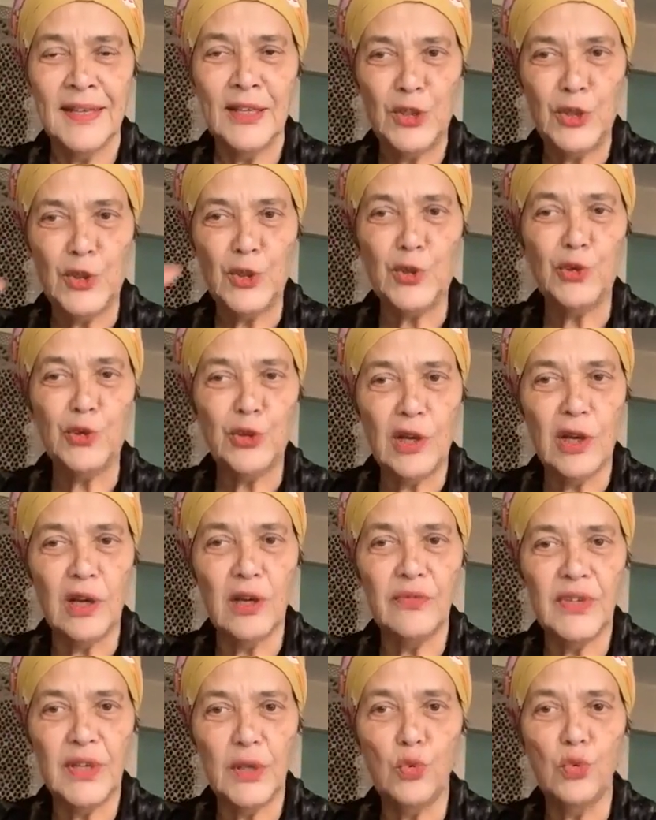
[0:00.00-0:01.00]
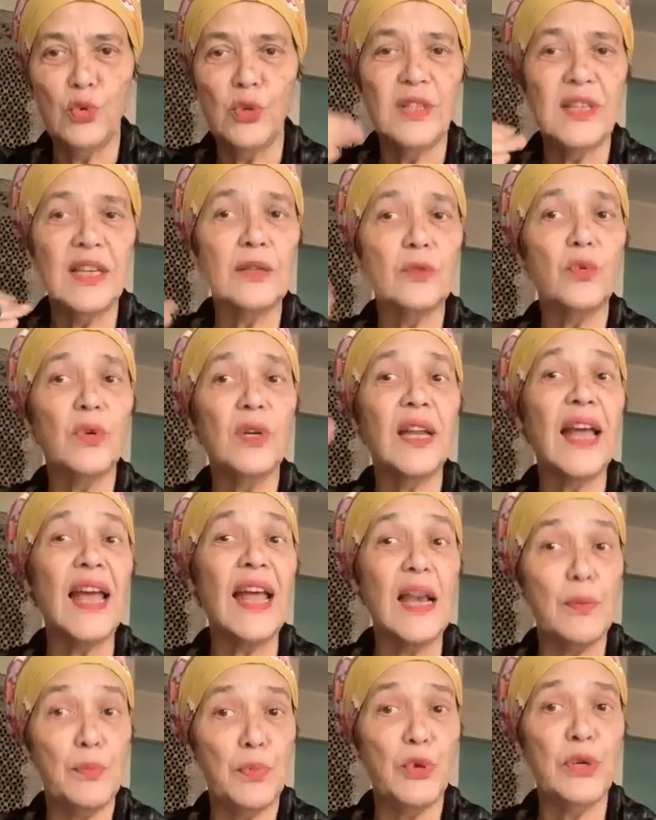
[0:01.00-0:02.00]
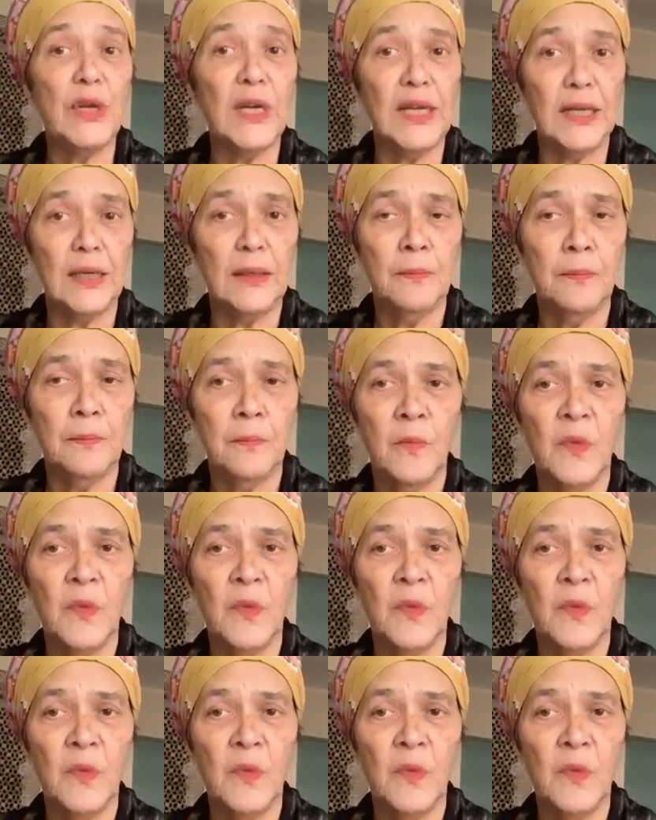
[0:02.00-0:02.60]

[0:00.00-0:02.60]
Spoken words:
you know, carving wood that will help only.